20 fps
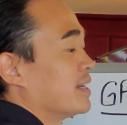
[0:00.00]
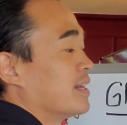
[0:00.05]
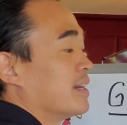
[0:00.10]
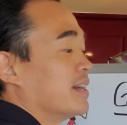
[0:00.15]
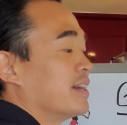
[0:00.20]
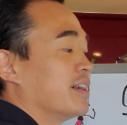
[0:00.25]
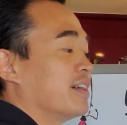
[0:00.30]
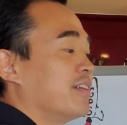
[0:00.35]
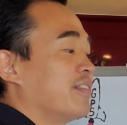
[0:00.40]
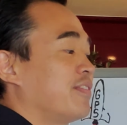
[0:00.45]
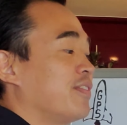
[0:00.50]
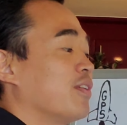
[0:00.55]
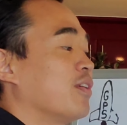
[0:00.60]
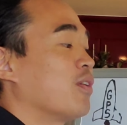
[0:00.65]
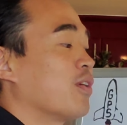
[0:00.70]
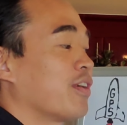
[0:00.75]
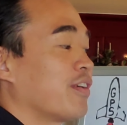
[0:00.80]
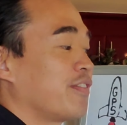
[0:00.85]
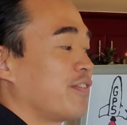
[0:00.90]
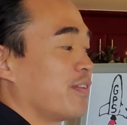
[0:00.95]

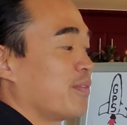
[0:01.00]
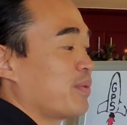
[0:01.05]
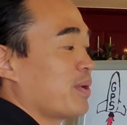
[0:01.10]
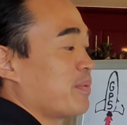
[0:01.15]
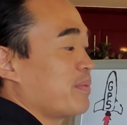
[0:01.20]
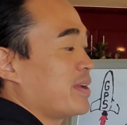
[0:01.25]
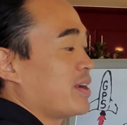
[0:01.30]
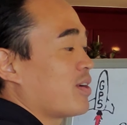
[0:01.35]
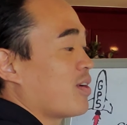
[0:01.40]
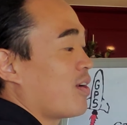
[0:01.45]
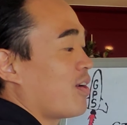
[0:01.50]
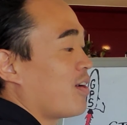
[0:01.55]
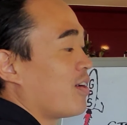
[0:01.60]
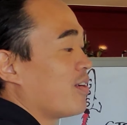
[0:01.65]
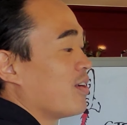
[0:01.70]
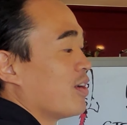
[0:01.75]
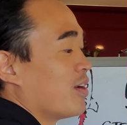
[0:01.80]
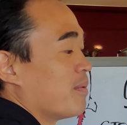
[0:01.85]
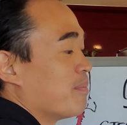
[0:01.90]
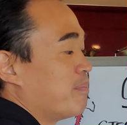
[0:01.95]
or what we
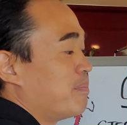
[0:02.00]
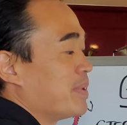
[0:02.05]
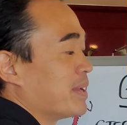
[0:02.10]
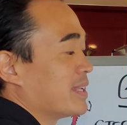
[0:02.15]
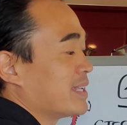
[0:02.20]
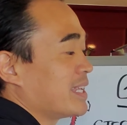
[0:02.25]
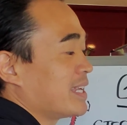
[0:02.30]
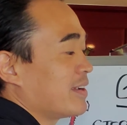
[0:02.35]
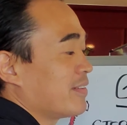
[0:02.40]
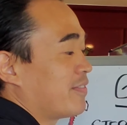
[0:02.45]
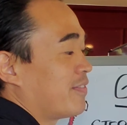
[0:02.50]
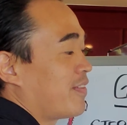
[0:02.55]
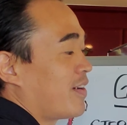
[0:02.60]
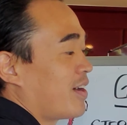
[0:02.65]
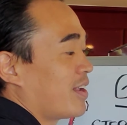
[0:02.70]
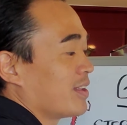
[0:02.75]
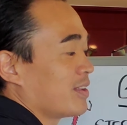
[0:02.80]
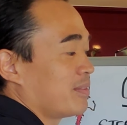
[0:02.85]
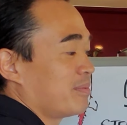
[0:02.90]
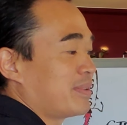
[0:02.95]
call billing
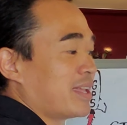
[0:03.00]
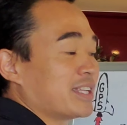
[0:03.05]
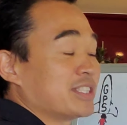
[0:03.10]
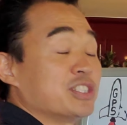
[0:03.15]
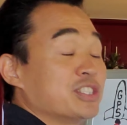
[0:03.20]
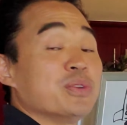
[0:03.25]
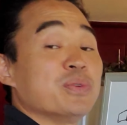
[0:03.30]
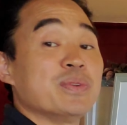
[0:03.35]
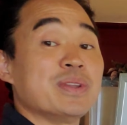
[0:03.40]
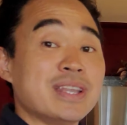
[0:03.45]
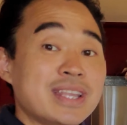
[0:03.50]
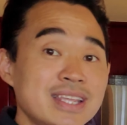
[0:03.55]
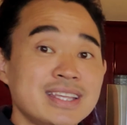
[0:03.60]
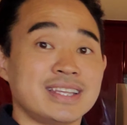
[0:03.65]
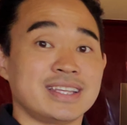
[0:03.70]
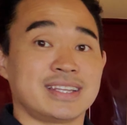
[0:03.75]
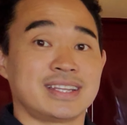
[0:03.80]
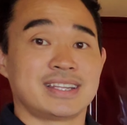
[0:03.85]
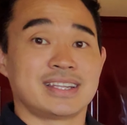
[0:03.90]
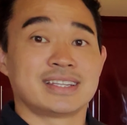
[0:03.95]
volume that you
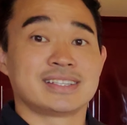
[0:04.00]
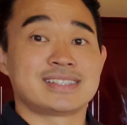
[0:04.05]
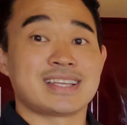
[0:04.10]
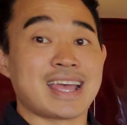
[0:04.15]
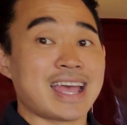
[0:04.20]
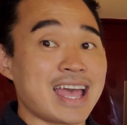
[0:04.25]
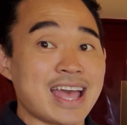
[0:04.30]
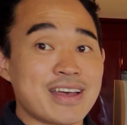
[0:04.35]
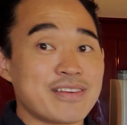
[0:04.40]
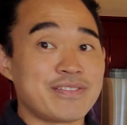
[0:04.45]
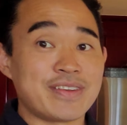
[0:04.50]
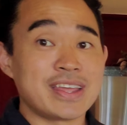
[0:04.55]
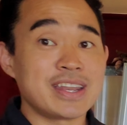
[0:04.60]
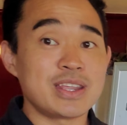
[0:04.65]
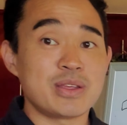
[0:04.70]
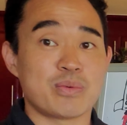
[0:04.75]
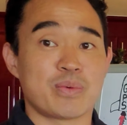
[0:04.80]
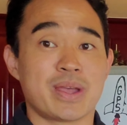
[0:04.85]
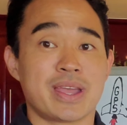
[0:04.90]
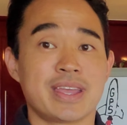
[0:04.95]
need to have
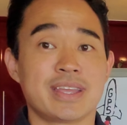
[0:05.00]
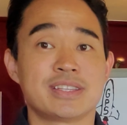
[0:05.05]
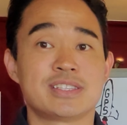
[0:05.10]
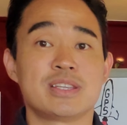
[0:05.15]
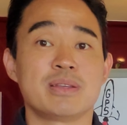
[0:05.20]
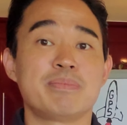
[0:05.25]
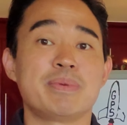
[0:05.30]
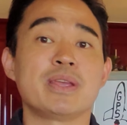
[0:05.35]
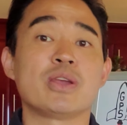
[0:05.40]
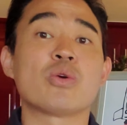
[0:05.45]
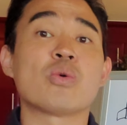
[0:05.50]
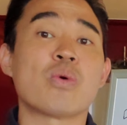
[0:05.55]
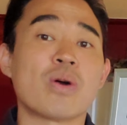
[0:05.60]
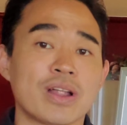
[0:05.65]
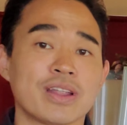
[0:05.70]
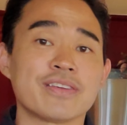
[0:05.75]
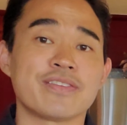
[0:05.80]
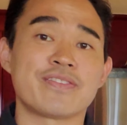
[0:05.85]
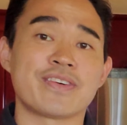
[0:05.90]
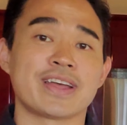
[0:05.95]
anyway to be
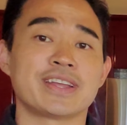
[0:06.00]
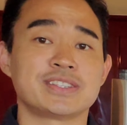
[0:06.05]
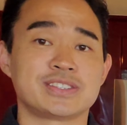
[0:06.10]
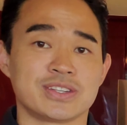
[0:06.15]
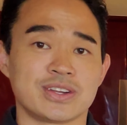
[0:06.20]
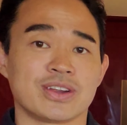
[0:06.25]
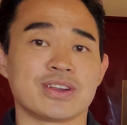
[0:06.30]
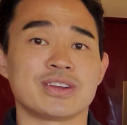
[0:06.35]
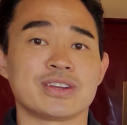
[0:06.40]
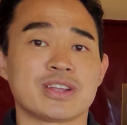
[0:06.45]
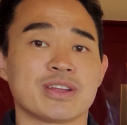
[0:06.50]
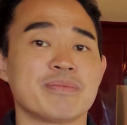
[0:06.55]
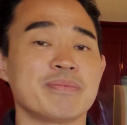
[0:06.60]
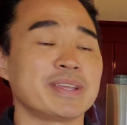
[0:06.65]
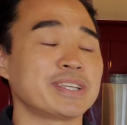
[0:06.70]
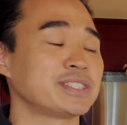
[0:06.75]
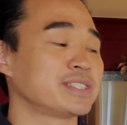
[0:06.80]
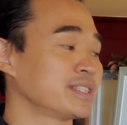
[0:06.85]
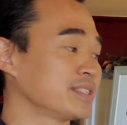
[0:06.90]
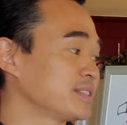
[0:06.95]
qualified to earn
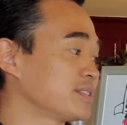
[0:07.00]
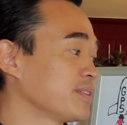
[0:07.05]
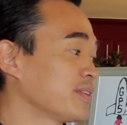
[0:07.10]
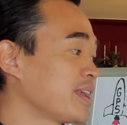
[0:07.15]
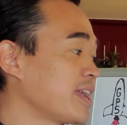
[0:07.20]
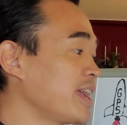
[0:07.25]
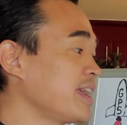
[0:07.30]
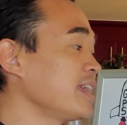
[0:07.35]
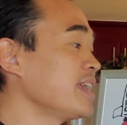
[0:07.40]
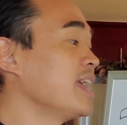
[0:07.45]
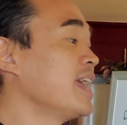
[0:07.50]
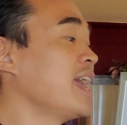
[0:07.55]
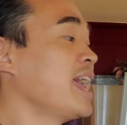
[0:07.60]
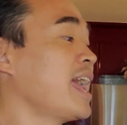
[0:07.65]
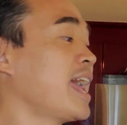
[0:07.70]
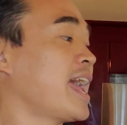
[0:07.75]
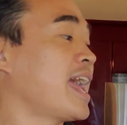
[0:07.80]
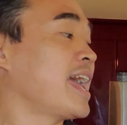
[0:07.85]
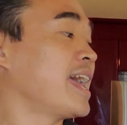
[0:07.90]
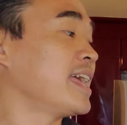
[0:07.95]
commissions, okay?
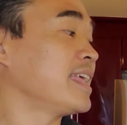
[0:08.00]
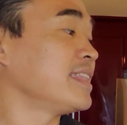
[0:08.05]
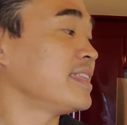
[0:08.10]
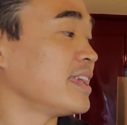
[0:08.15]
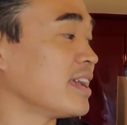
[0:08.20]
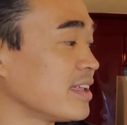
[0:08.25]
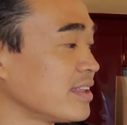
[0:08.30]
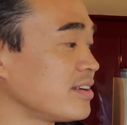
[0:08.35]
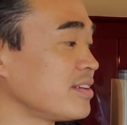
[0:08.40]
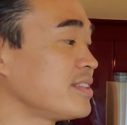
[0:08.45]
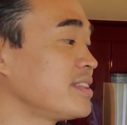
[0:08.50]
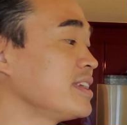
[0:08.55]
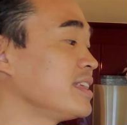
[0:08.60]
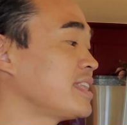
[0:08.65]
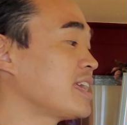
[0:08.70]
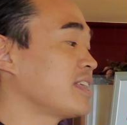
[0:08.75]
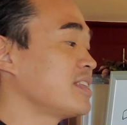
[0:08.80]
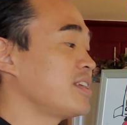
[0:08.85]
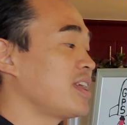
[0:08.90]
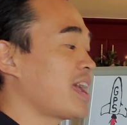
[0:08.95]
And the other thing
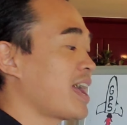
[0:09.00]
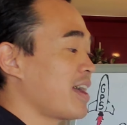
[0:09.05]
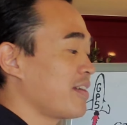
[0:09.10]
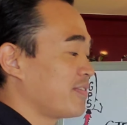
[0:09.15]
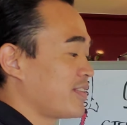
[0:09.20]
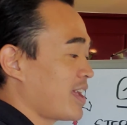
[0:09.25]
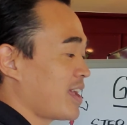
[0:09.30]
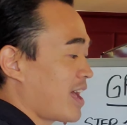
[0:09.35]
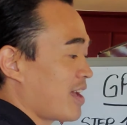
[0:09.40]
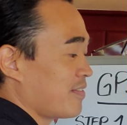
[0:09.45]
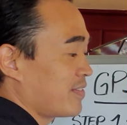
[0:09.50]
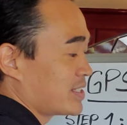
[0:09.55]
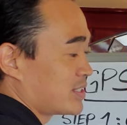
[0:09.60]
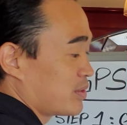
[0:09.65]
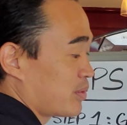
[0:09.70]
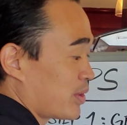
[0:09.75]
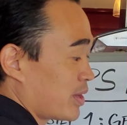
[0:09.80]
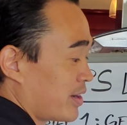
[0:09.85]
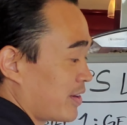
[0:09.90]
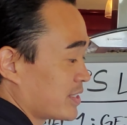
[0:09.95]
that you have to have is
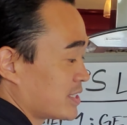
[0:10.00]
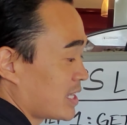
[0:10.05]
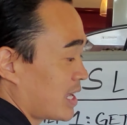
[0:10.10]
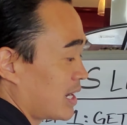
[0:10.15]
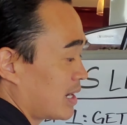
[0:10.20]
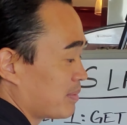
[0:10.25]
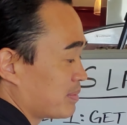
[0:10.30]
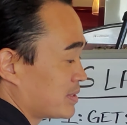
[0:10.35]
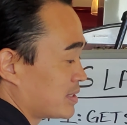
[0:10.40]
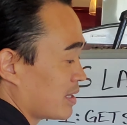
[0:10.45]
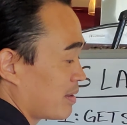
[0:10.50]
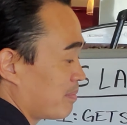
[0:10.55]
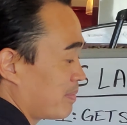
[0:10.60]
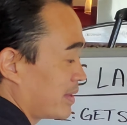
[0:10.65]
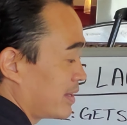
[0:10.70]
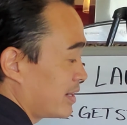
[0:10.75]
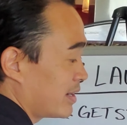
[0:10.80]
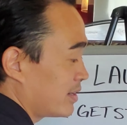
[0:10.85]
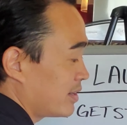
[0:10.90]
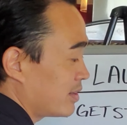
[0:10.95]
we're going to sign up
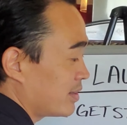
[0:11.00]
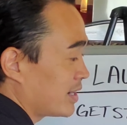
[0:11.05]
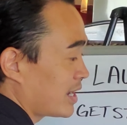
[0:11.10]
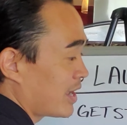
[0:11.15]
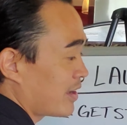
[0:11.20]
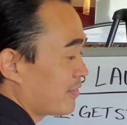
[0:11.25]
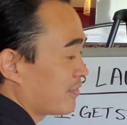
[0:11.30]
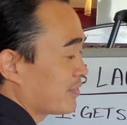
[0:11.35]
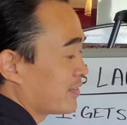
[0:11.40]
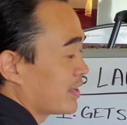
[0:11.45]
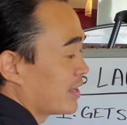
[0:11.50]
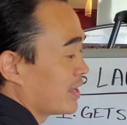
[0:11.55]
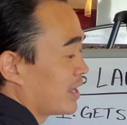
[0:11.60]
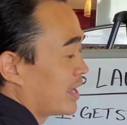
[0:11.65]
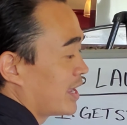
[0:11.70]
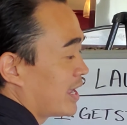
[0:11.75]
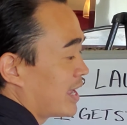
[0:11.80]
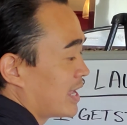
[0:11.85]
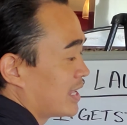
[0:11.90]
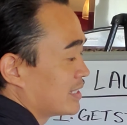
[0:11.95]
somebody on your left
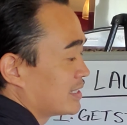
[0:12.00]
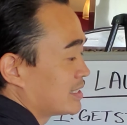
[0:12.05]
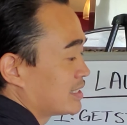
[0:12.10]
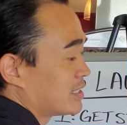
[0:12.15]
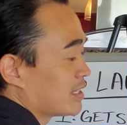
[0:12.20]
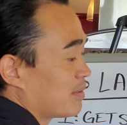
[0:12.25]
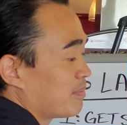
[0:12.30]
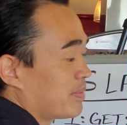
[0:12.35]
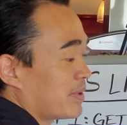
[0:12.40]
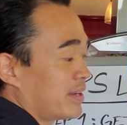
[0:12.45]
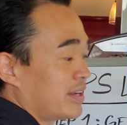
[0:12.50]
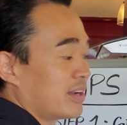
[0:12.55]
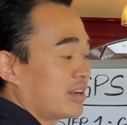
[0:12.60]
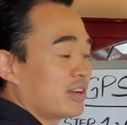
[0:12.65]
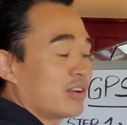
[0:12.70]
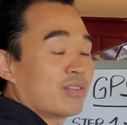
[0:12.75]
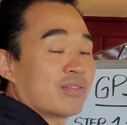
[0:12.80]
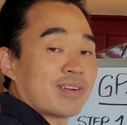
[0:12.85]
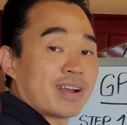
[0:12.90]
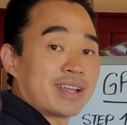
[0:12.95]
and somebody on
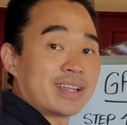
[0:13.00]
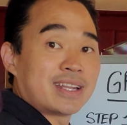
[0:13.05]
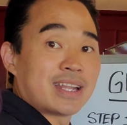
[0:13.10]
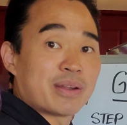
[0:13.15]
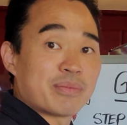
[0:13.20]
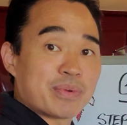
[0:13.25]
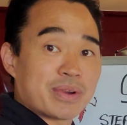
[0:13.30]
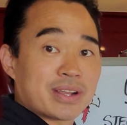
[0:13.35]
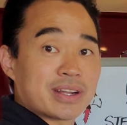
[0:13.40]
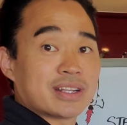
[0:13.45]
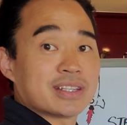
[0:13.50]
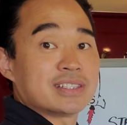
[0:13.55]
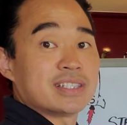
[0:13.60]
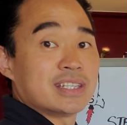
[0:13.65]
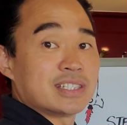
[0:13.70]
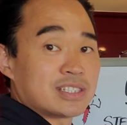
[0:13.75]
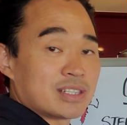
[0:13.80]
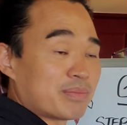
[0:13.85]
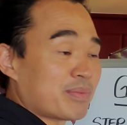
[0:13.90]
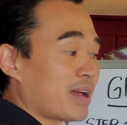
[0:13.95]
your right, and we're going to
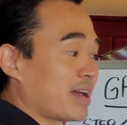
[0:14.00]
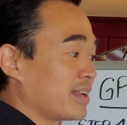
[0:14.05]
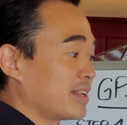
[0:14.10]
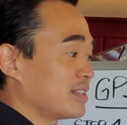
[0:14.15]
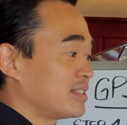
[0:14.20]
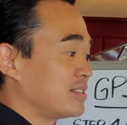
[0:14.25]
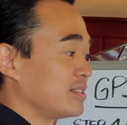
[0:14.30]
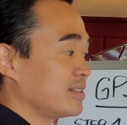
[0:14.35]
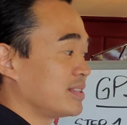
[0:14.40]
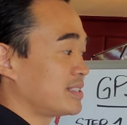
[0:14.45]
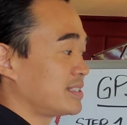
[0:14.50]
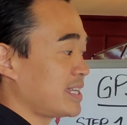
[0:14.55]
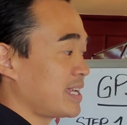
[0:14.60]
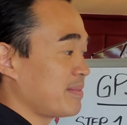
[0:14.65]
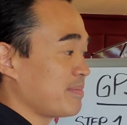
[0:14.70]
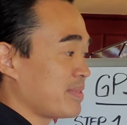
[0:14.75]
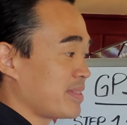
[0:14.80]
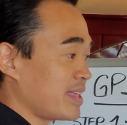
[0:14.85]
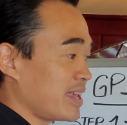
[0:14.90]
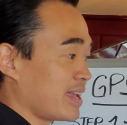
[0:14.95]
teach them how to do the
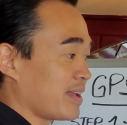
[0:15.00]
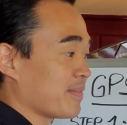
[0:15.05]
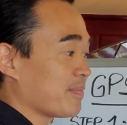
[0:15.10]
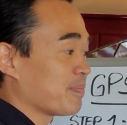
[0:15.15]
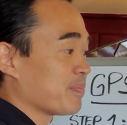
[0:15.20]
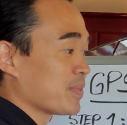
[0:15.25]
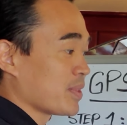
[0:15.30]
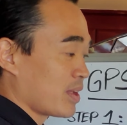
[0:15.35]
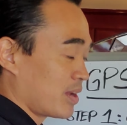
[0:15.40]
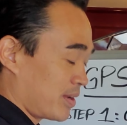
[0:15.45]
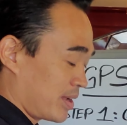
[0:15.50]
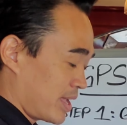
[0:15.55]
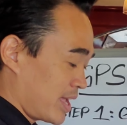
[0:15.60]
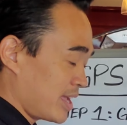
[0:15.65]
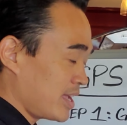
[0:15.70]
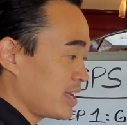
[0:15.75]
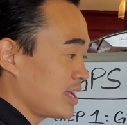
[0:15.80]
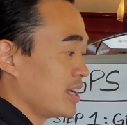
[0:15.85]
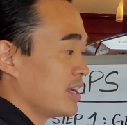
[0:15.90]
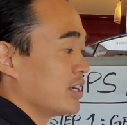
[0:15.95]
same thing,
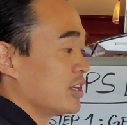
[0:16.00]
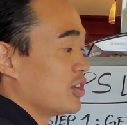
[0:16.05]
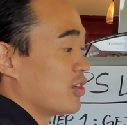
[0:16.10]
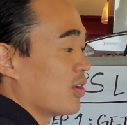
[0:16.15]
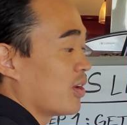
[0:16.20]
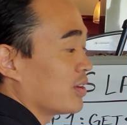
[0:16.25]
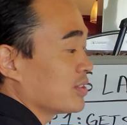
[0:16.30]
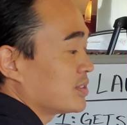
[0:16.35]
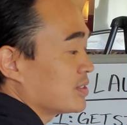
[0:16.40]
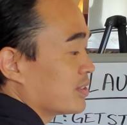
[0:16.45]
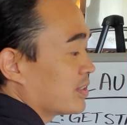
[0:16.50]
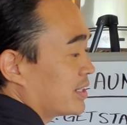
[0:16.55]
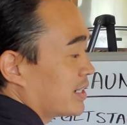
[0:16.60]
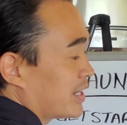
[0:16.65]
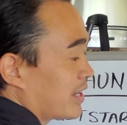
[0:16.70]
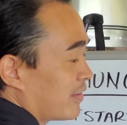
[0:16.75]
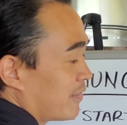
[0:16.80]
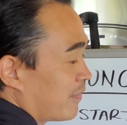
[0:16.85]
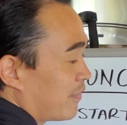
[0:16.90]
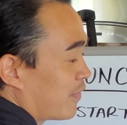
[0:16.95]
okay? You're also going to
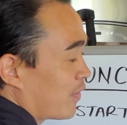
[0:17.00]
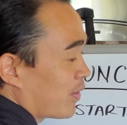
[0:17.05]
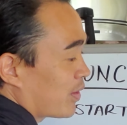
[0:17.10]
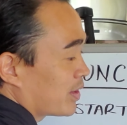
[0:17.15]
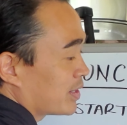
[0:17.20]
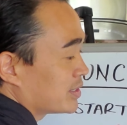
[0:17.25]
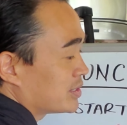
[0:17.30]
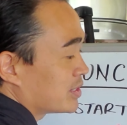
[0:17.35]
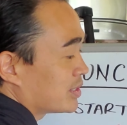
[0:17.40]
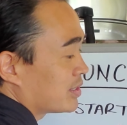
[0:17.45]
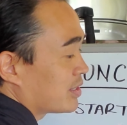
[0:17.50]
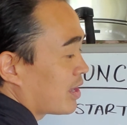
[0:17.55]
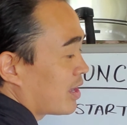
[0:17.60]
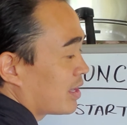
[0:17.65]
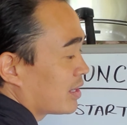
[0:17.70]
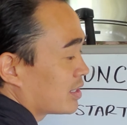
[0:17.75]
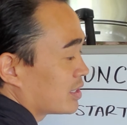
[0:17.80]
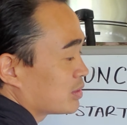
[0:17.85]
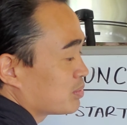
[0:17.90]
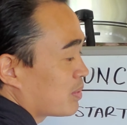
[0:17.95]
get
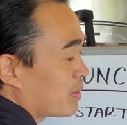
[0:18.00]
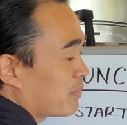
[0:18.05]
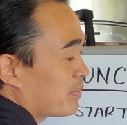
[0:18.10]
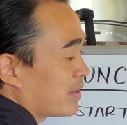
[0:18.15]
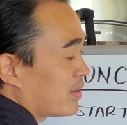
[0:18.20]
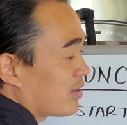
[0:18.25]
$400 what we